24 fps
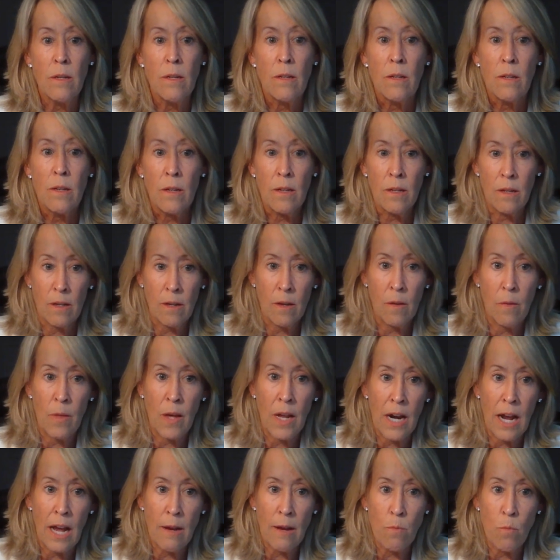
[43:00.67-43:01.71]
that
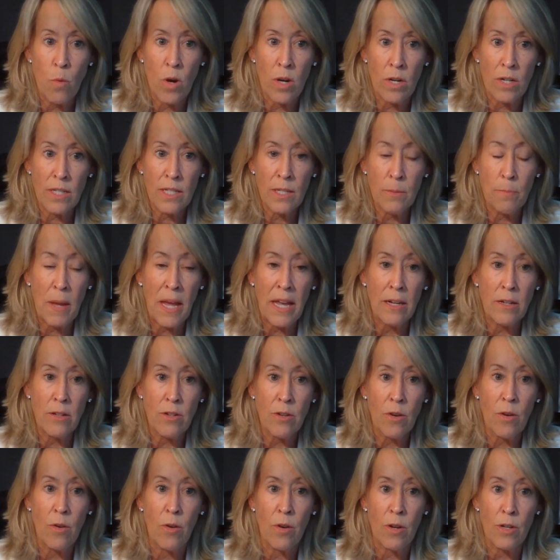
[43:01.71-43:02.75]
I want to spend
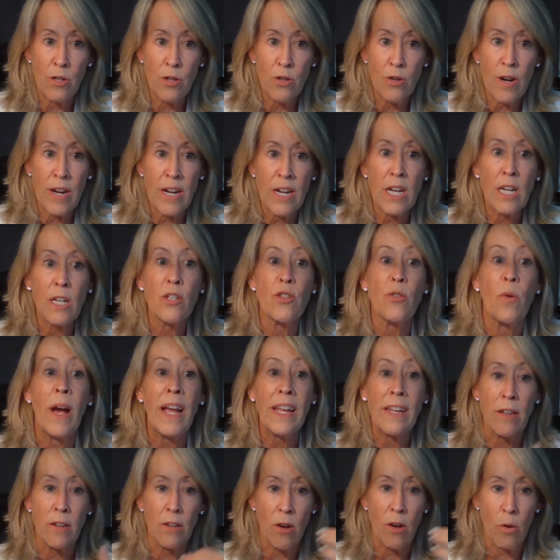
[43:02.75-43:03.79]
on training, so I
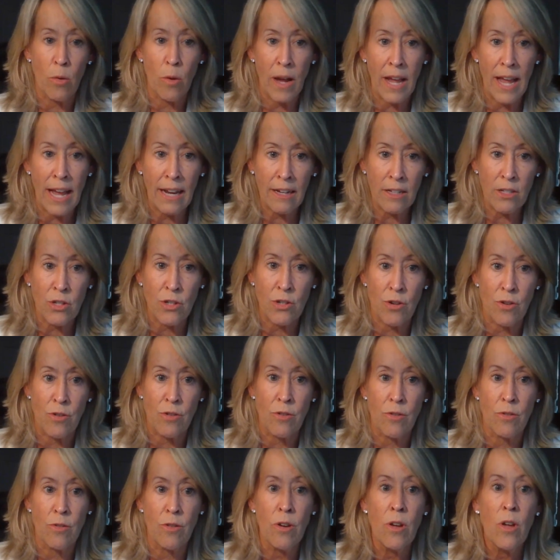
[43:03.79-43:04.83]
can go
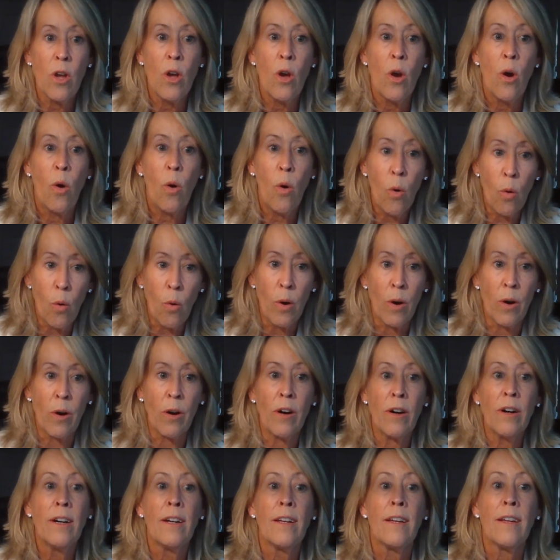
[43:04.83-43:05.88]
external, or
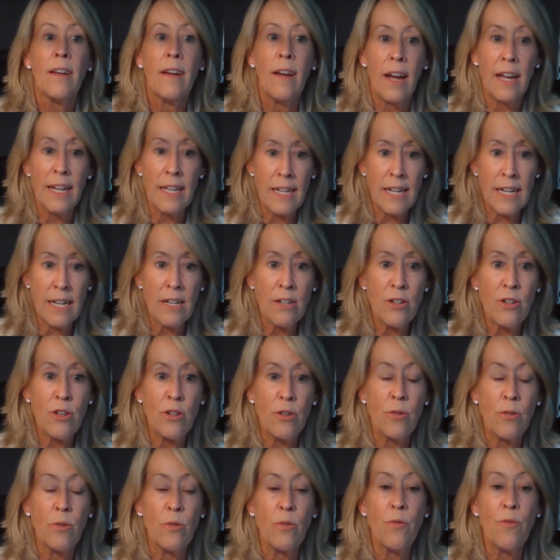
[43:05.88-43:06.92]
I need
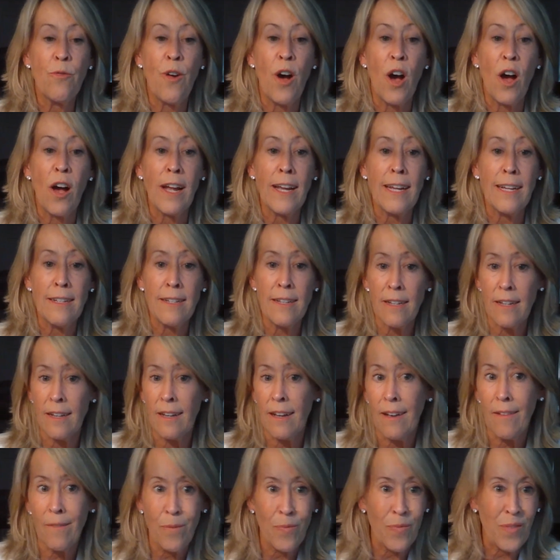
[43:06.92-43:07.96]
to find
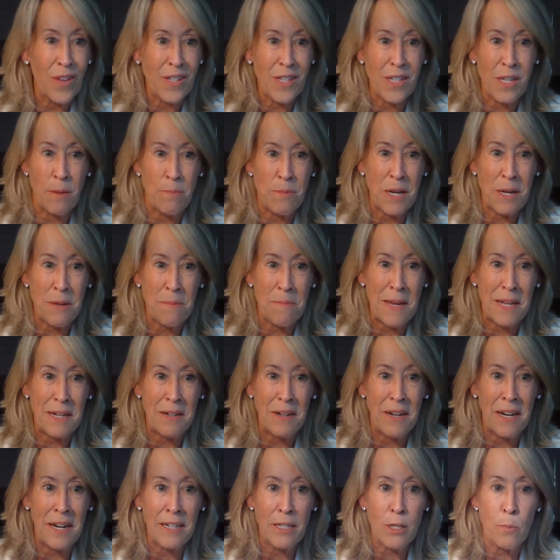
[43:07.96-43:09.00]
a subject matter
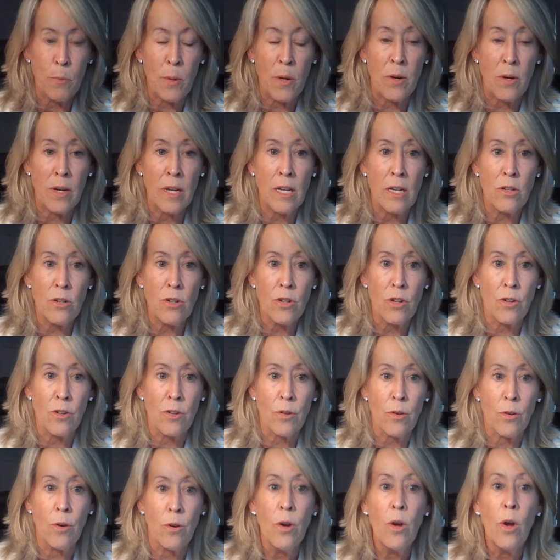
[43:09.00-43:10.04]
expert
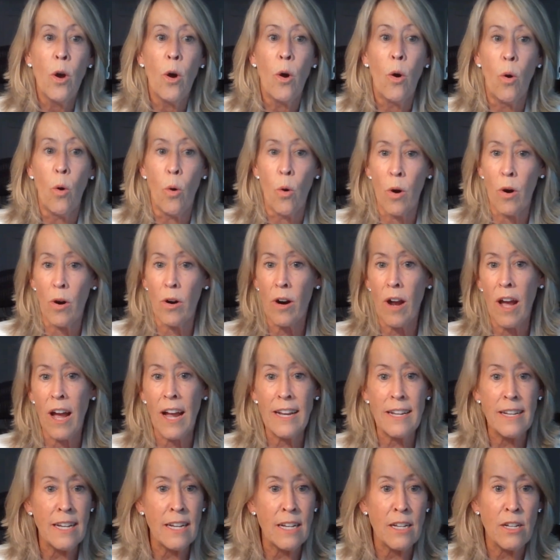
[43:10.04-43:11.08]
internal, or I
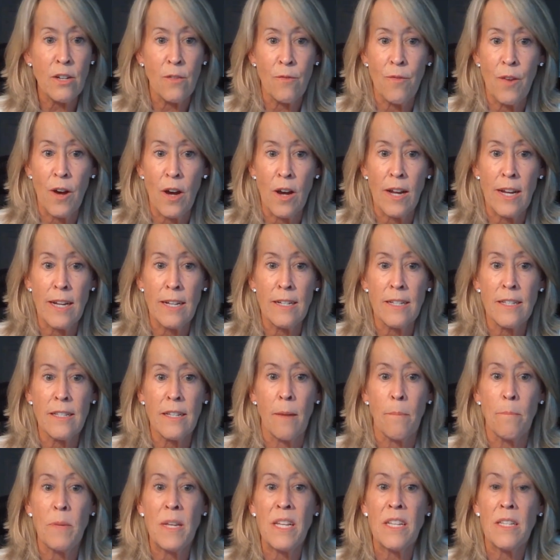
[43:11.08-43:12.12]
need to find some
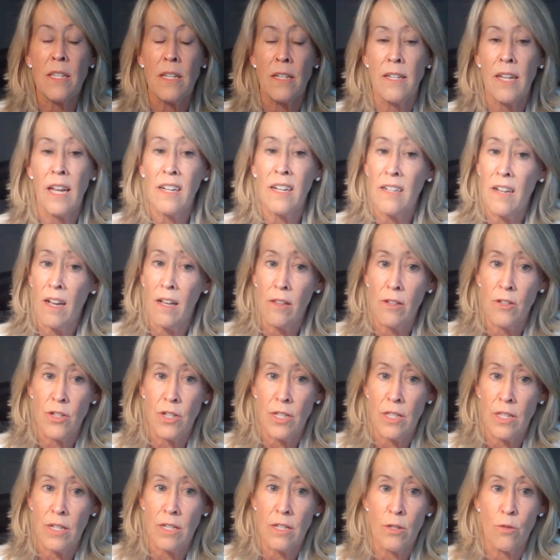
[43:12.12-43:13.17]
piece of technology
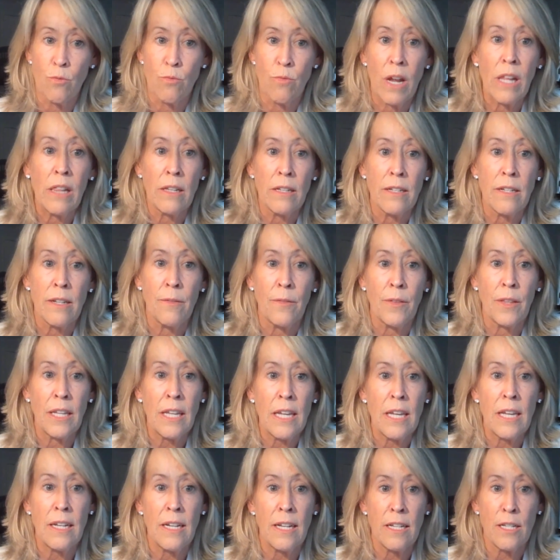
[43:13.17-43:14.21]
that is relatively
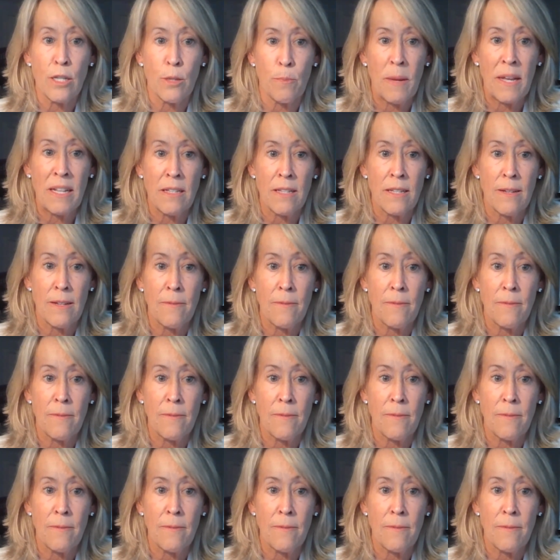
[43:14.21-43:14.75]
inexpensive.